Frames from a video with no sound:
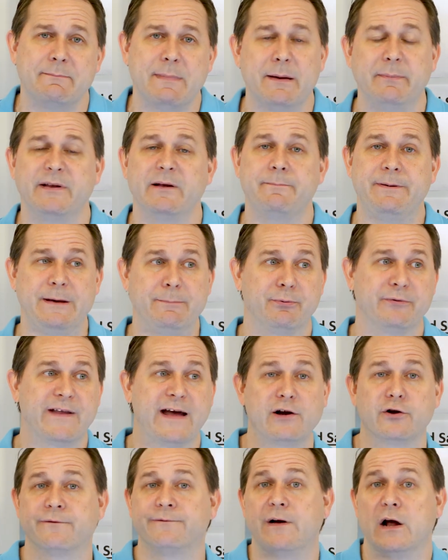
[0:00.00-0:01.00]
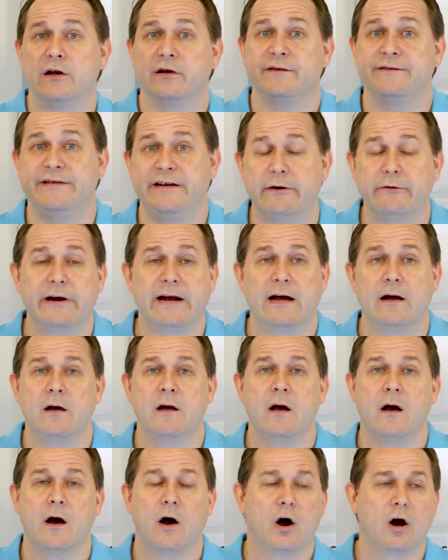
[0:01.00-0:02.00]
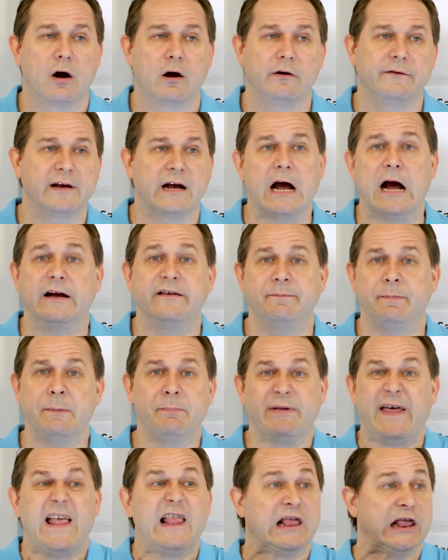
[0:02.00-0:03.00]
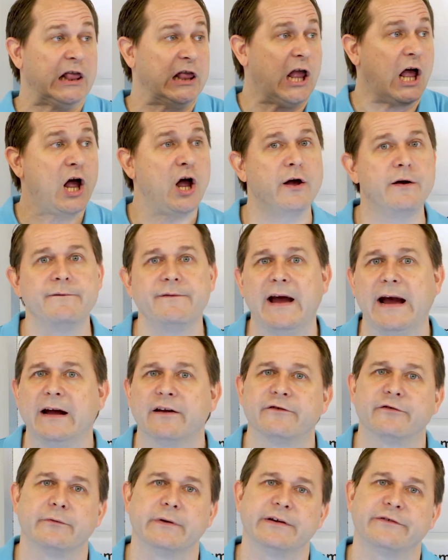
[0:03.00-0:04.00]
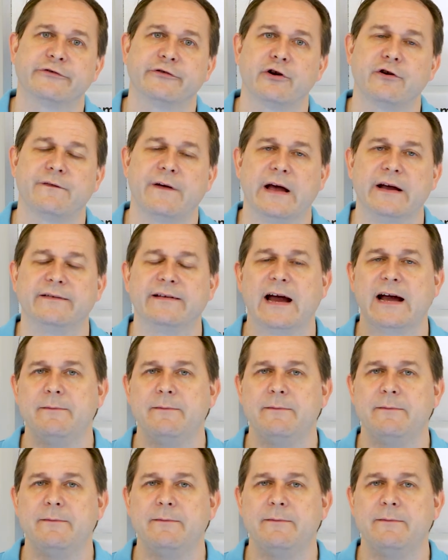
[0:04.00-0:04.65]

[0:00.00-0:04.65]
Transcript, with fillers: Maybe the people that are volunteering are the kinds of people that love answering surveys.